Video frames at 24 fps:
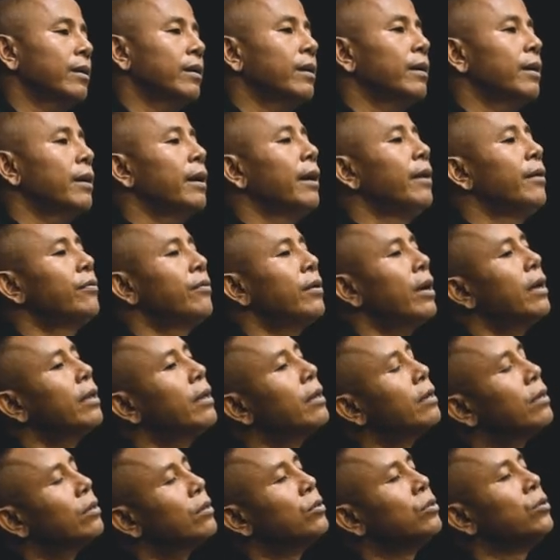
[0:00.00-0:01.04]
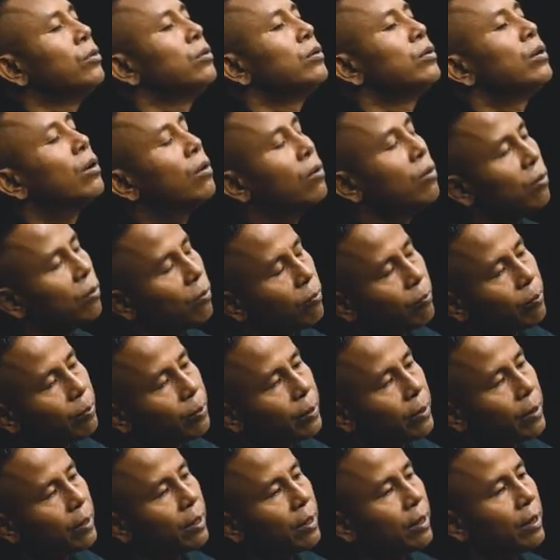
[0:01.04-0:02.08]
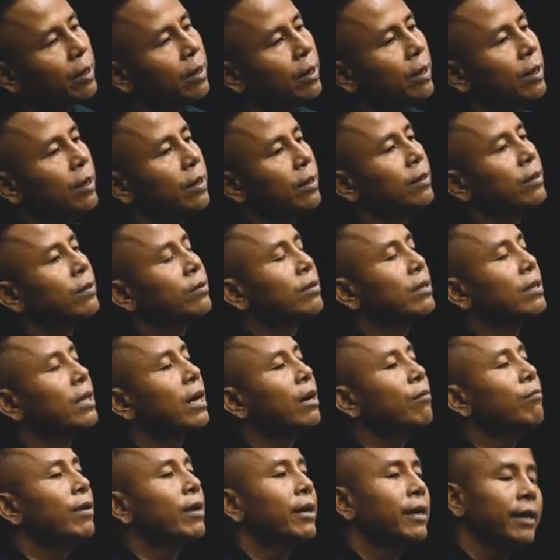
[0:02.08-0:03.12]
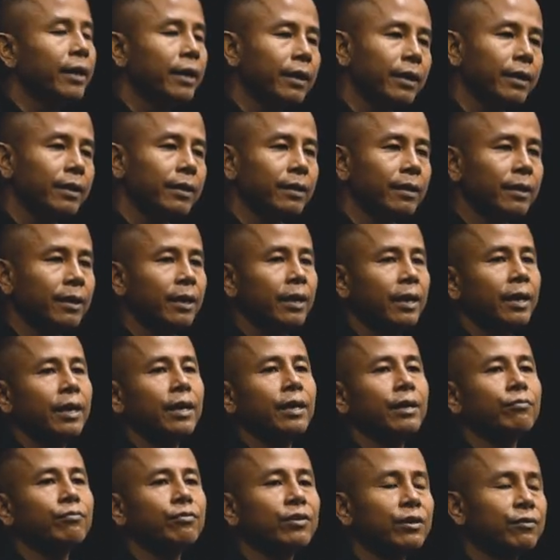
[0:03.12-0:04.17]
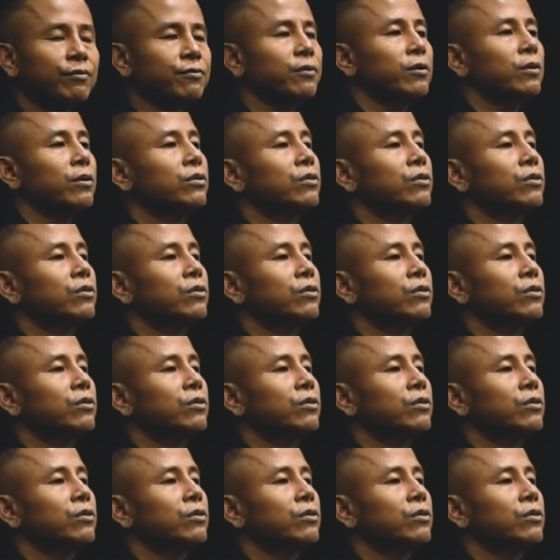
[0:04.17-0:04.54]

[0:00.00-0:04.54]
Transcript: He said, you know. This love again, it referred